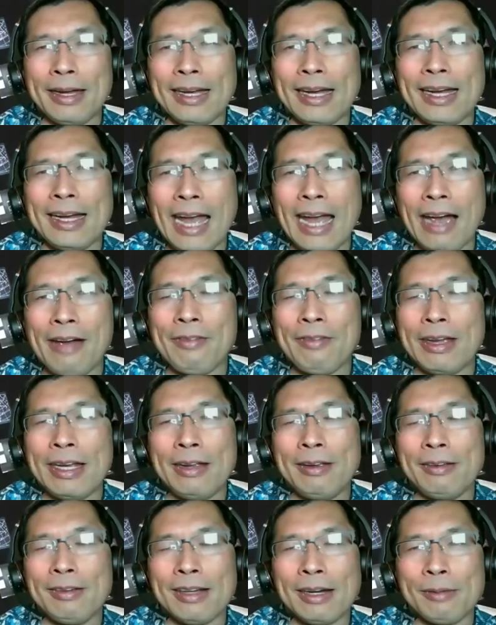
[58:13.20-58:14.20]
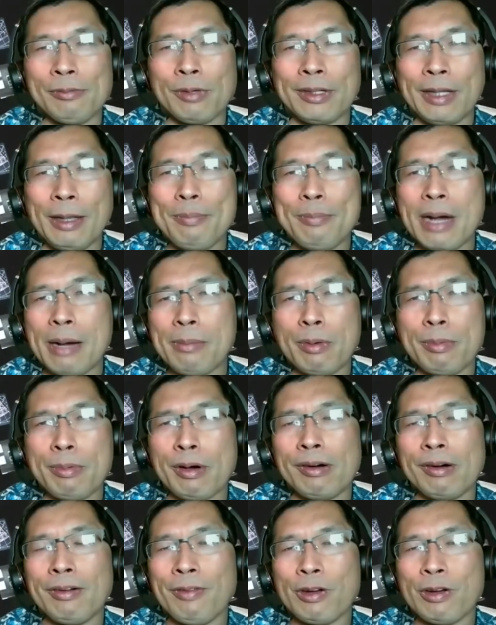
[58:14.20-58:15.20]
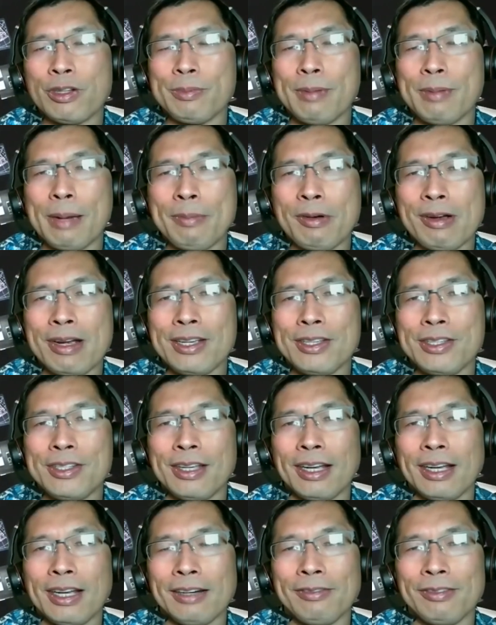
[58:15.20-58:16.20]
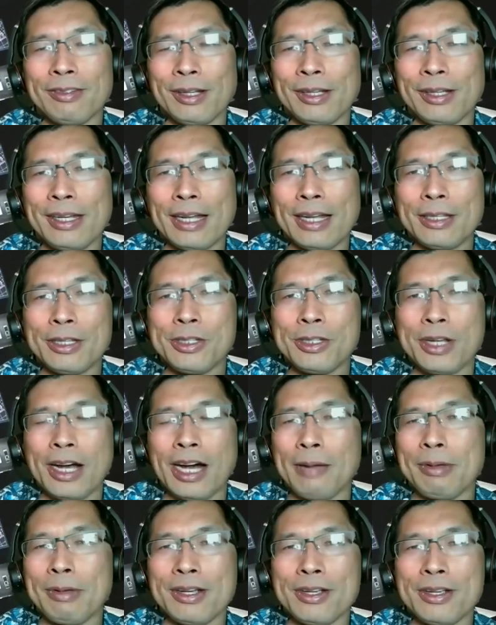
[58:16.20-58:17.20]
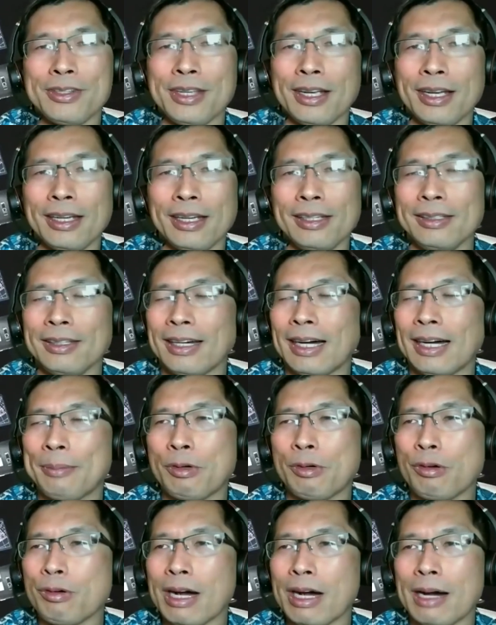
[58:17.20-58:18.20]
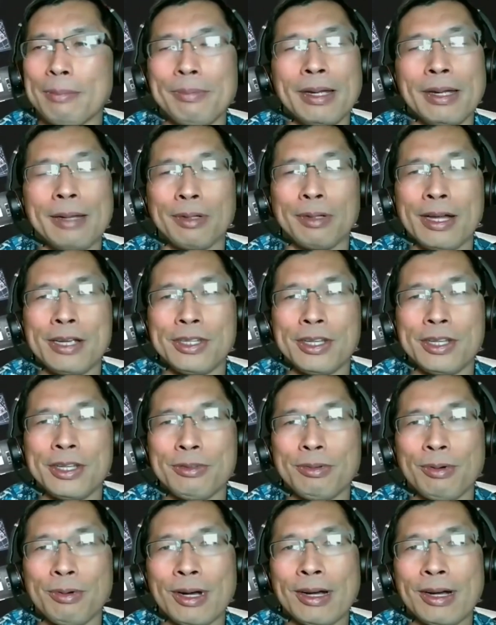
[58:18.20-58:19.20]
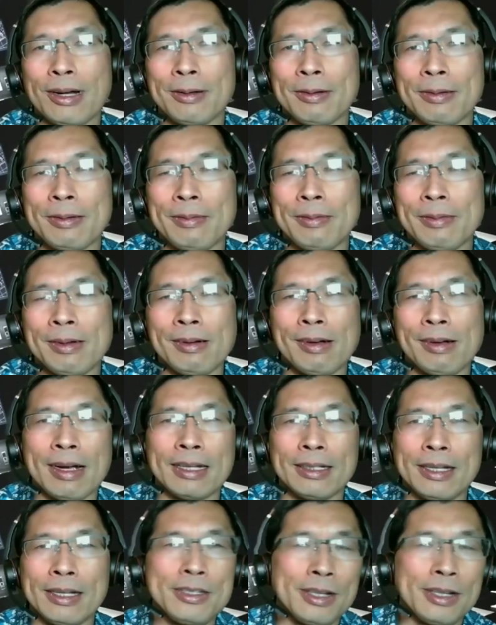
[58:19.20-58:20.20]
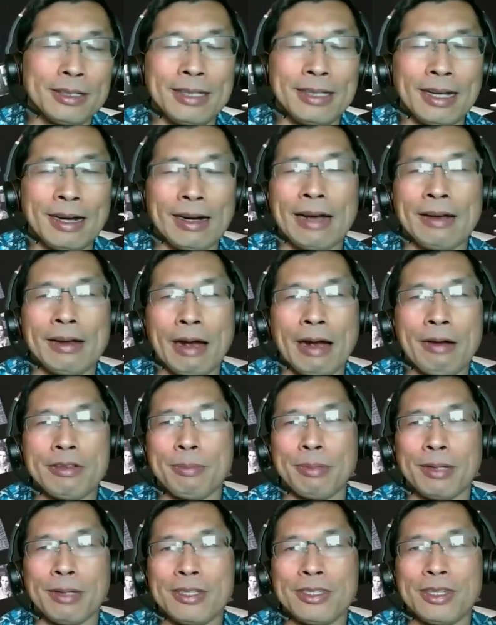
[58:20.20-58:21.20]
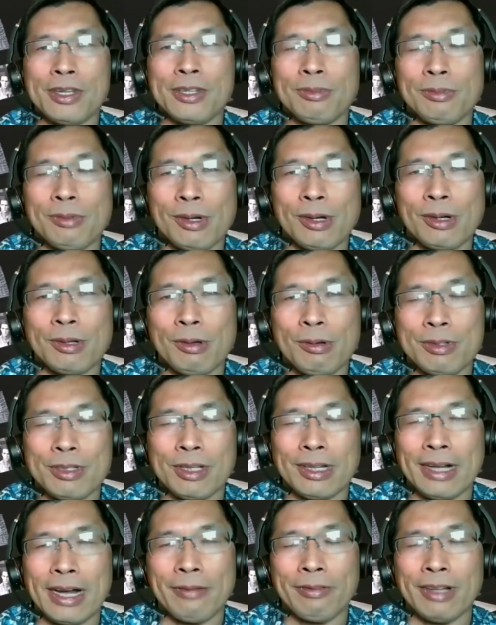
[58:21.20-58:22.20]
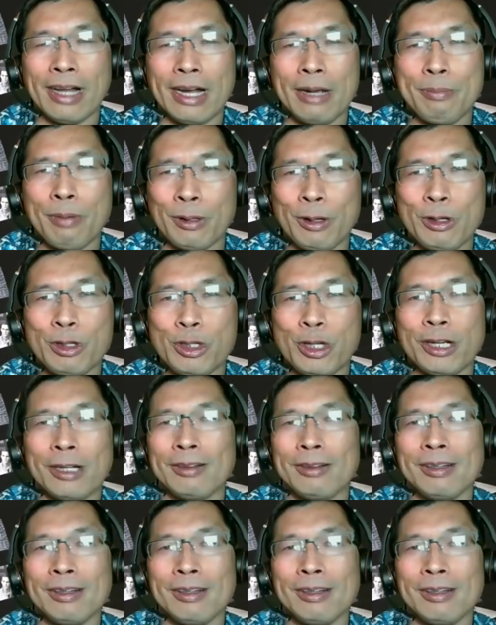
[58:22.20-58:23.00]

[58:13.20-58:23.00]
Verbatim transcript: I have any um, really memorable first memories of looking at the sky because I um, grew up in places where, or at least, you know, I, I, was in places where there was a lot of light pollution.